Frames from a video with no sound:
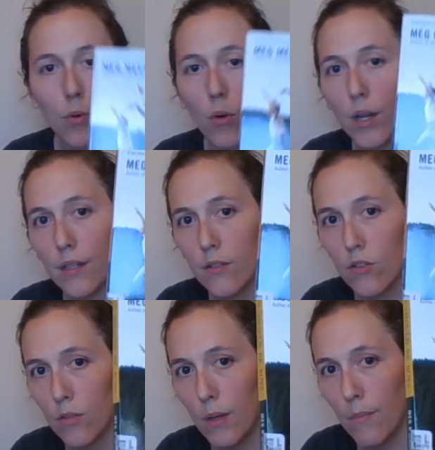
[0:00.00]

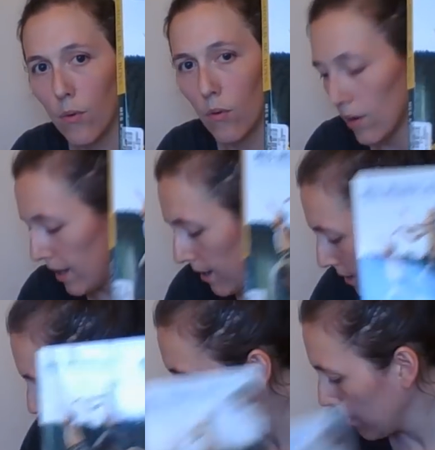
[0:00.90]
Boys Should Be
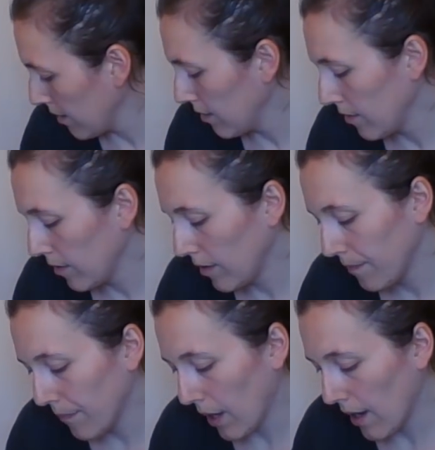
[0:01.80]
Boys
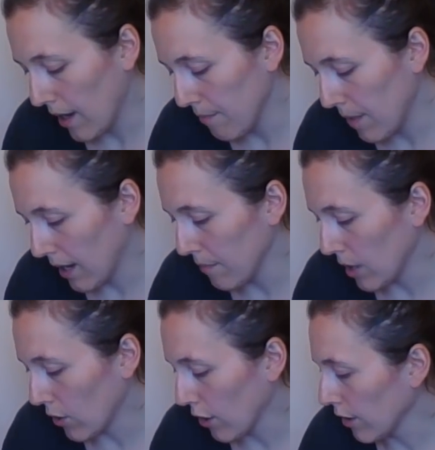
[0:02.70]
by Meg
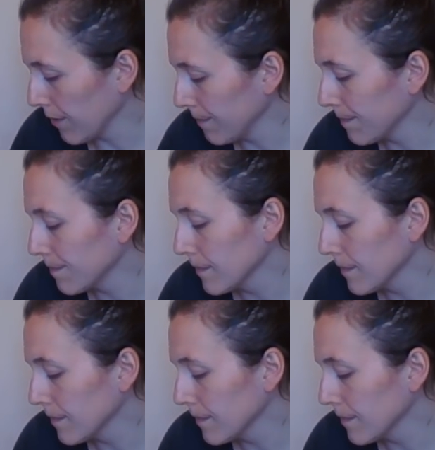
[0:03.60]
Meeker.